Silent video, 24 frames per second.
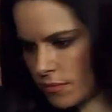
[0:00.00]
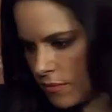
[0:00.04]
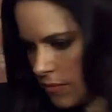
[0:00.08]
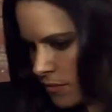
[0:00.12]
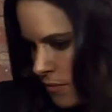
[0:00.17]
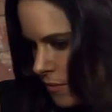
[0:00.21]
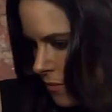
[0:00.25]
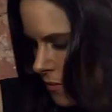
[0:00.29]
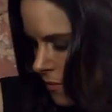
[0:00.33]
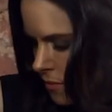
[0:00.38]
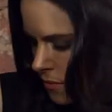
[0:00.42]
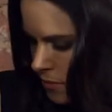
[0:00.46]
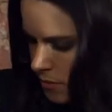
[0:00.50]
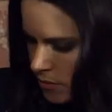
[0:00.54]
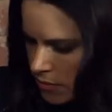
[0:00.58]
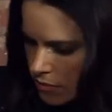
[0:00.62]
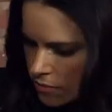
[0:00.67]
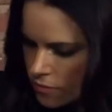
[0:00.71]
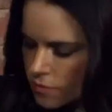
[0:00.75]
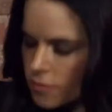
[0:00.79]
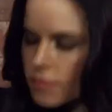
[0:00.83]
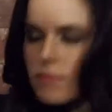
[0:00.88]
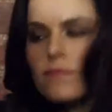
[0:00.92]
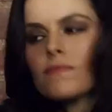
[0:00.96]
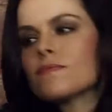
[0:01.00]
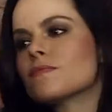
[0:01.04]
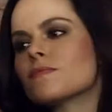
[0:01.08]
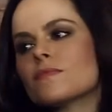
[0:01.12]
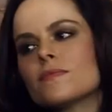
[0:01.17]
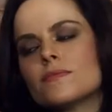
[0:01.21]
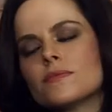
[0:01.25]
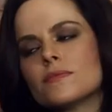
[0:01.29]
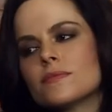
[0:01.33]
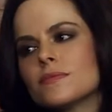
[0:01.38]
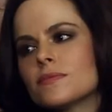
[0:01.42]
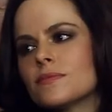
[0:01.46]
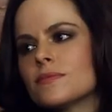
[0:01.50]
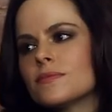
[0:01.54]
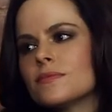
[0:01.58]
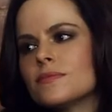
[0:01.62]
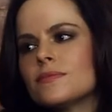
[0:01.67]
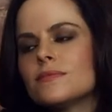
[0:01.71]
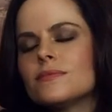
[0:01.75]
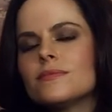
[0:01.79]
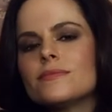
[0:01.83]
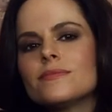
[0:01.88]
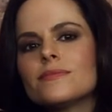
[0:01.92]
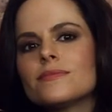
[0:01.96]

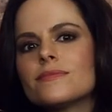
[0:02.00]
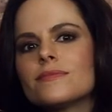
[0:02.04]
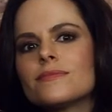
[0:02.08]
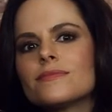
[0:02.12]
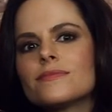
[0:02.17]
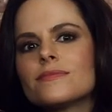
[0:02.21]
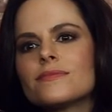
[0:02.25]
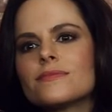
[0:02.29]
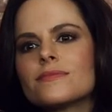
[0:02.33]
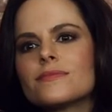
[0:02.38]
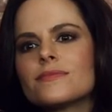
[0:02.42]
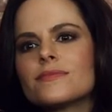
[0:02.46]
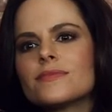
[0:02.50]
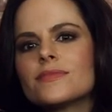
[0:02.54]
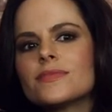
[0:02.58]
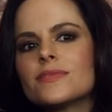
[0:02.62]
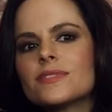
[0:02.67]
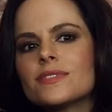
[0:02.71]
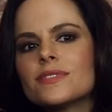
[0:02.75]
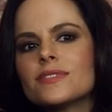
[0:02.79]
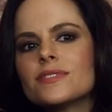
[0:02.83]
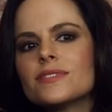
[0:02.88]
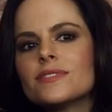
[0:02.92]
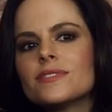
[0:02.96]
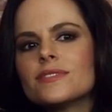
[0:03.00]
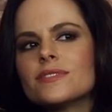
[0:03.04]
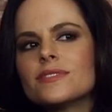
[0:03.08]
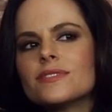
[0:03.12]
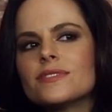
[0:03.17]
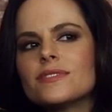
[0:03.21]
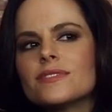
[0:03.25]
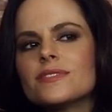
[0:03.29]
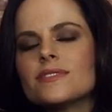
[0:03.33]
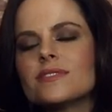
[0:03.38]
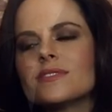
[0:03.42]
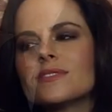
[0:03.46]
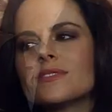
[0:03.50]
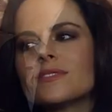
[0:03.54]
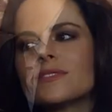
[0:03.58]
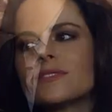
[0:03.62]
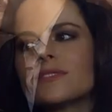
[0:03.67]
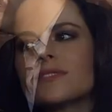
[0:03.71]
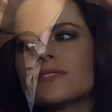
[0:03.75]
(silent)